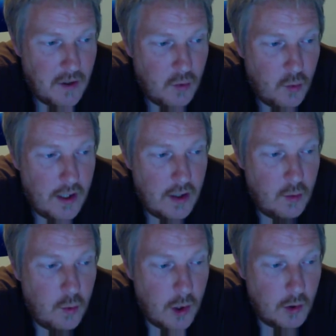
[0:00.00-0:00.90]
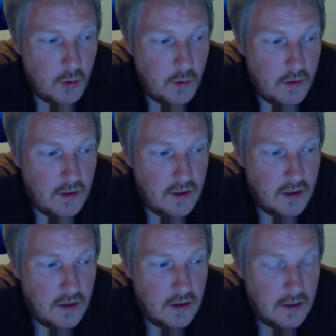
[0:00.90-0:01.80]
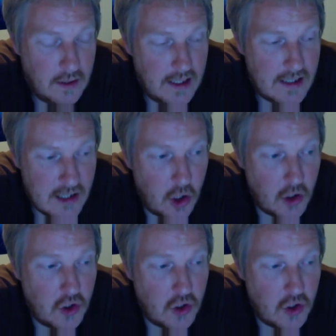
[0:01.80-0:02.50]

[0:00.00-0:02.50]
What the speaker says: we won't, it's not